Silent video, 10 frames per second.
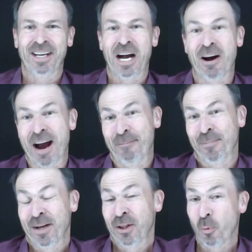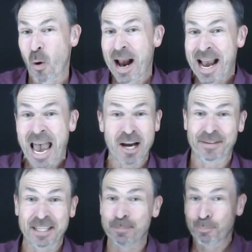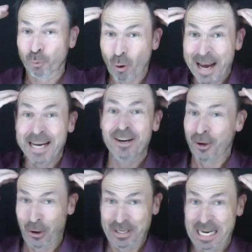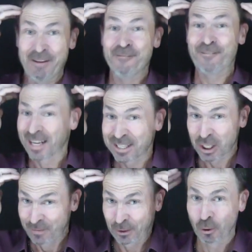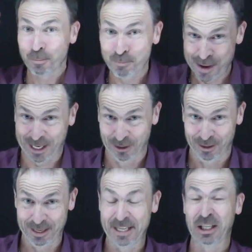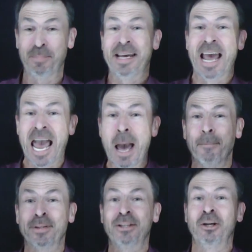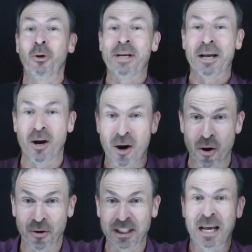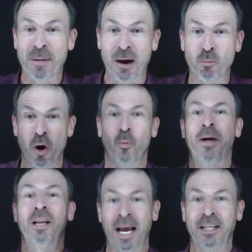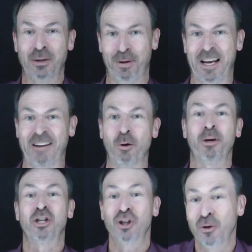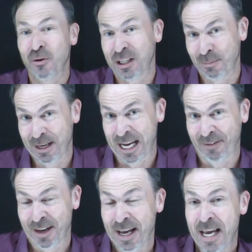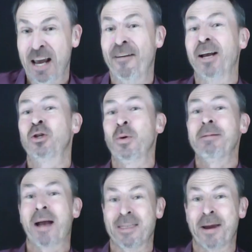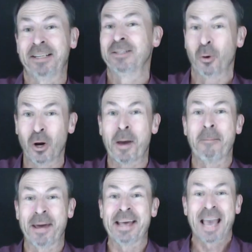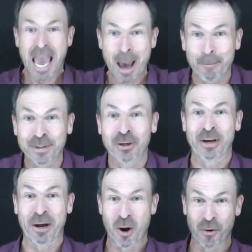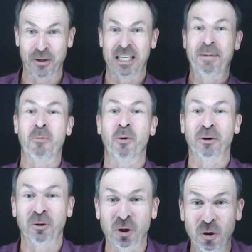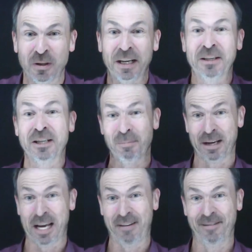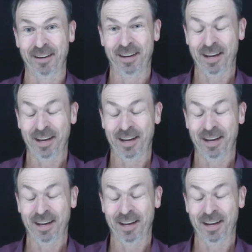All right, The way out of this brain-hurty philosophical pickle is to be absolutely honest about what we like to believe, what we choose to believe. In fact, doing mathematics is all about being absolutely honest about what you're choosing to believe.